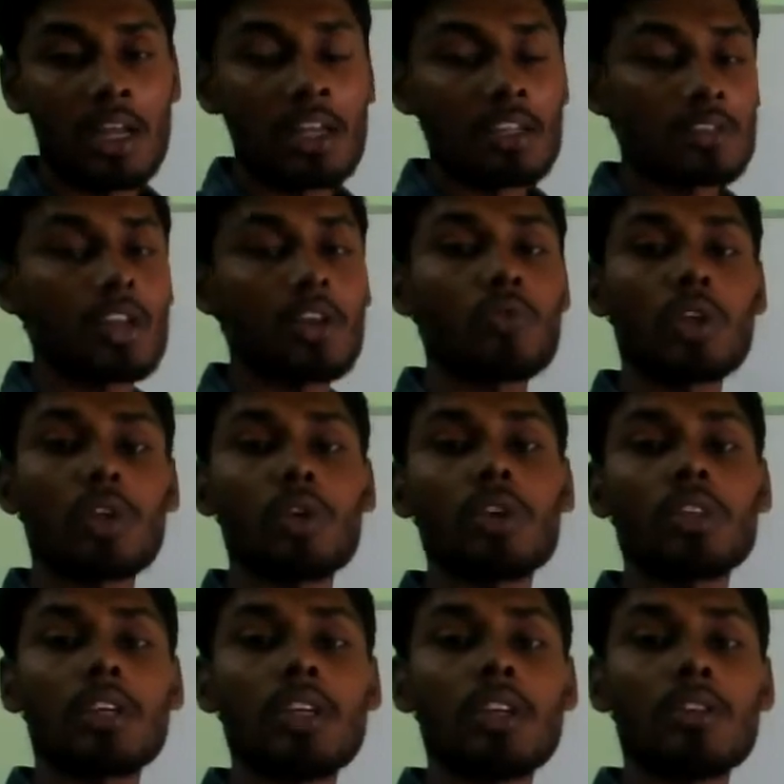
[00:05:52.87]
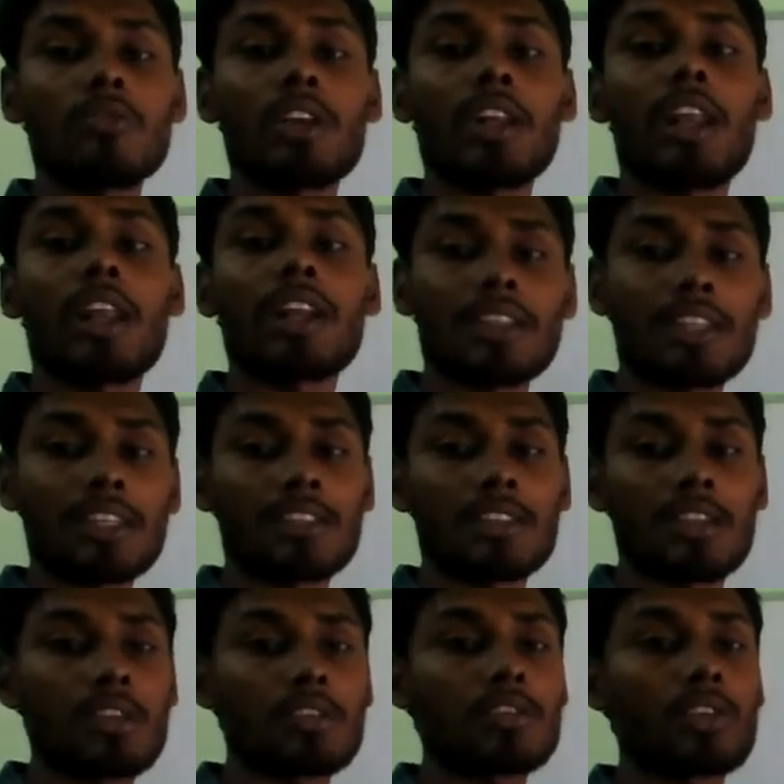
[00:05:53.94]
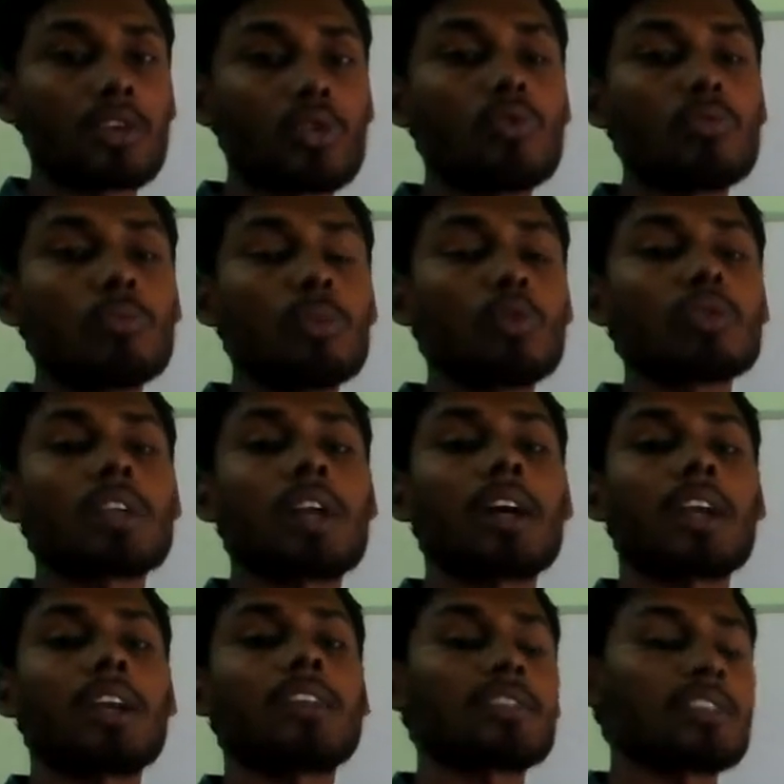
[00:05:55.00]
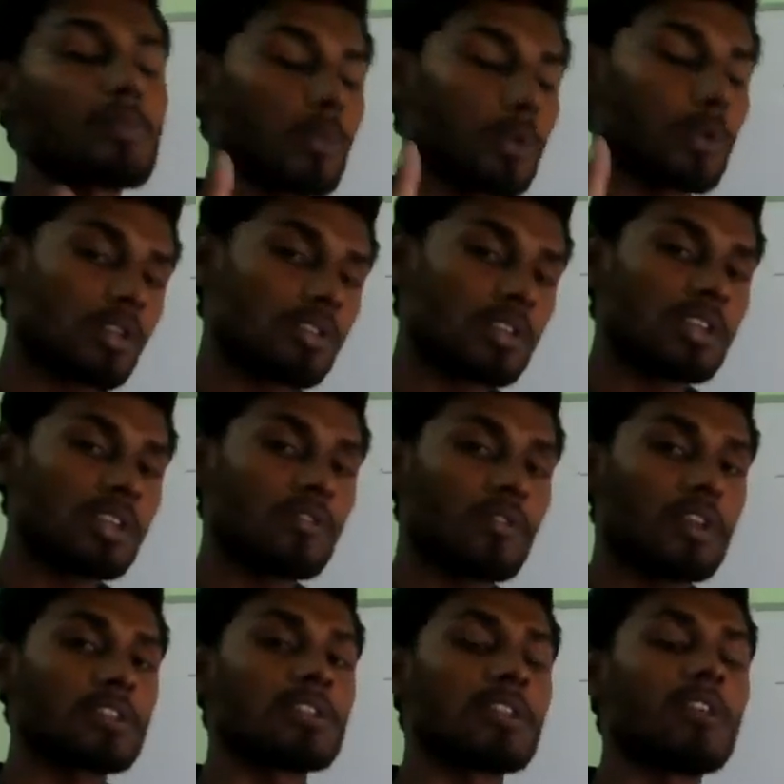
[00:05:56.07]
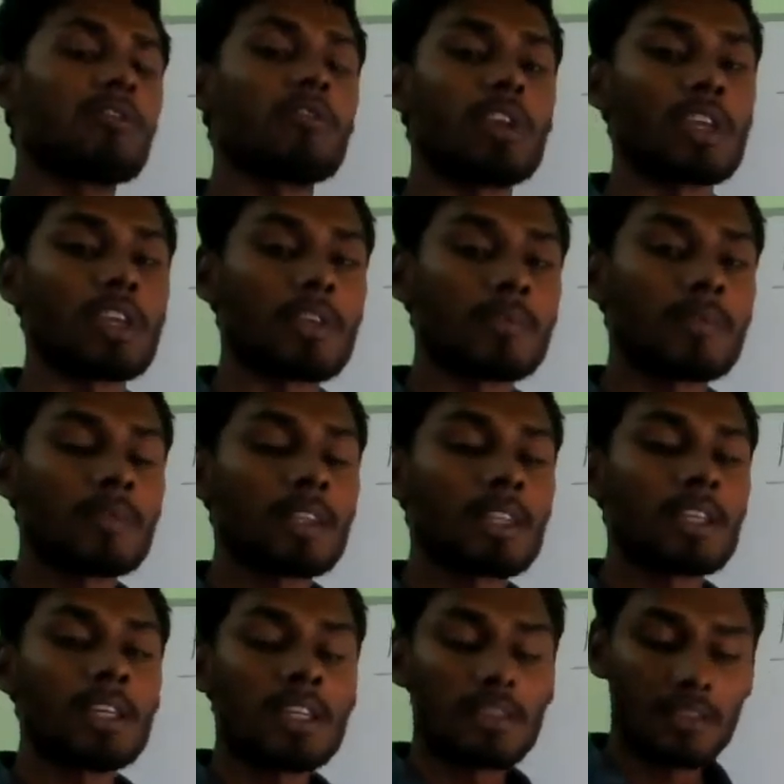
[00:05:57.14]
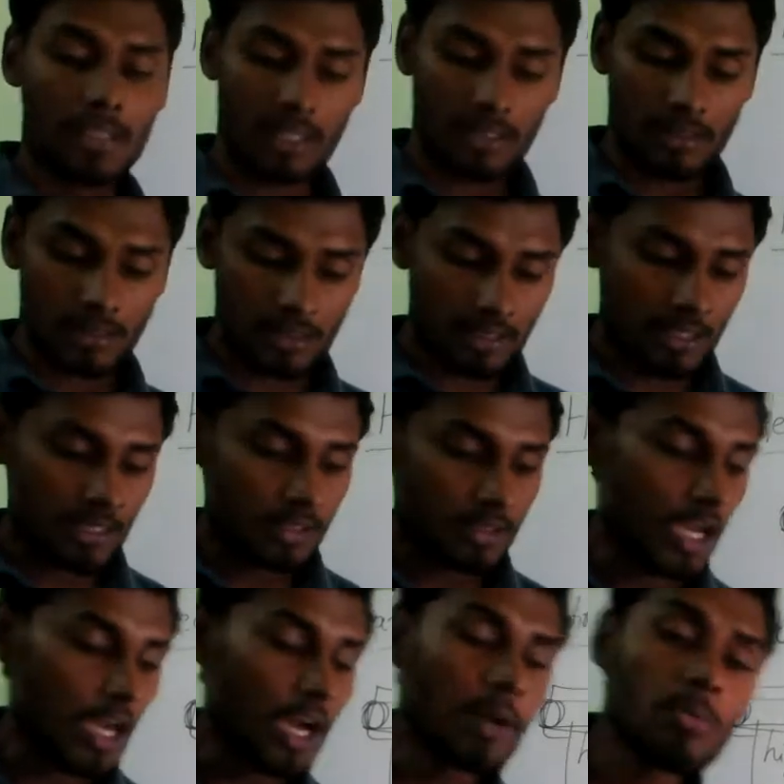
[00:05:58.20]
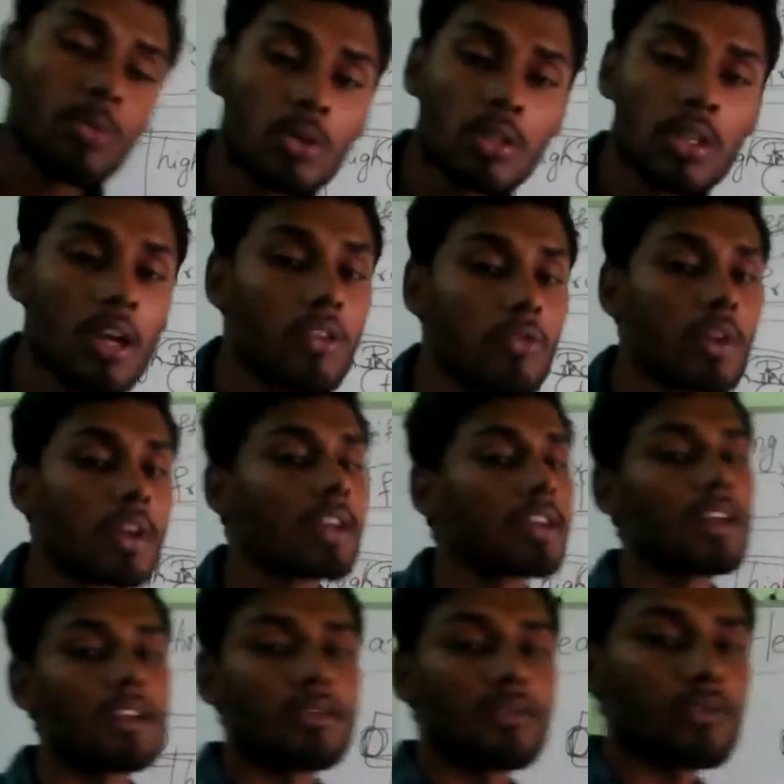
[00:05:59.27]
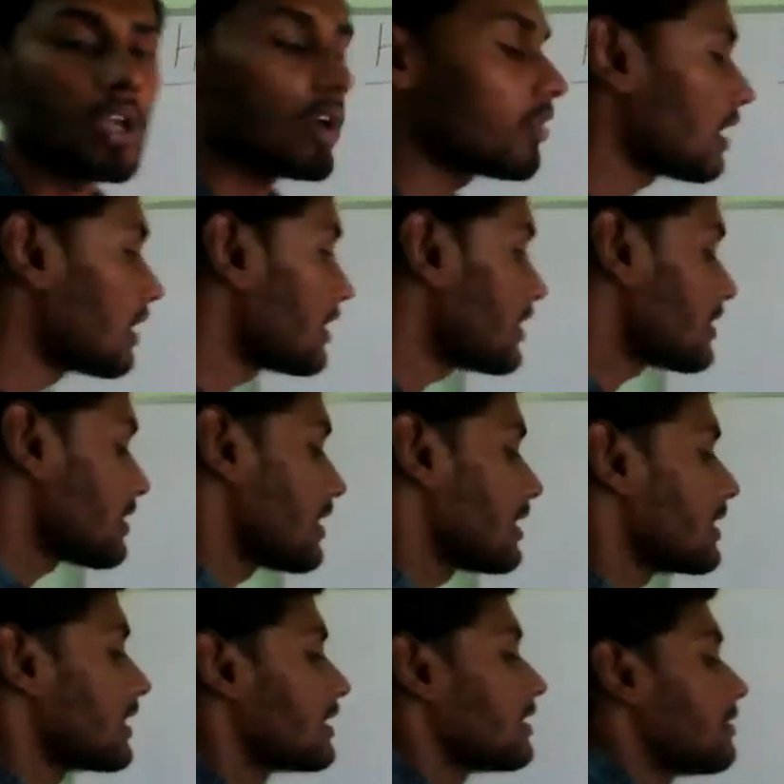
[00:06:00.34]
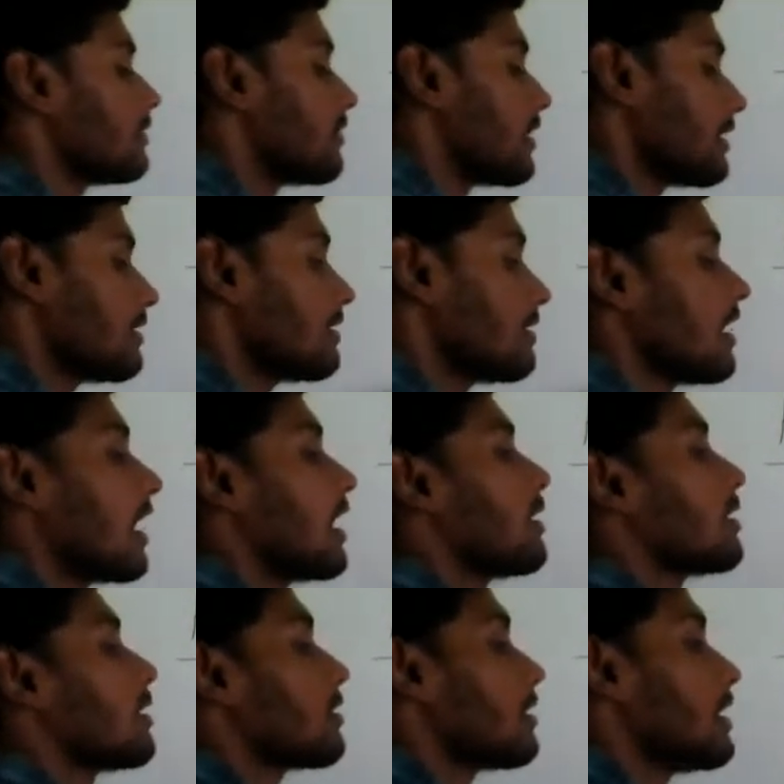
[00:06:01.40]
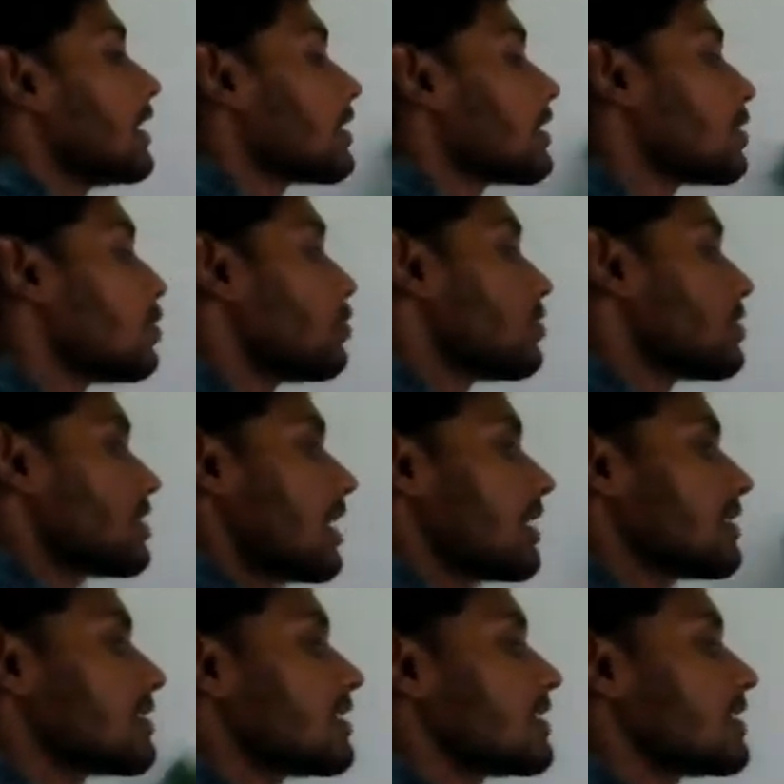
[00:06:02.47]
So now we know that when an electric charge Q moves against a potential difference of V, then the amount of work done, we have already studied, when Q charge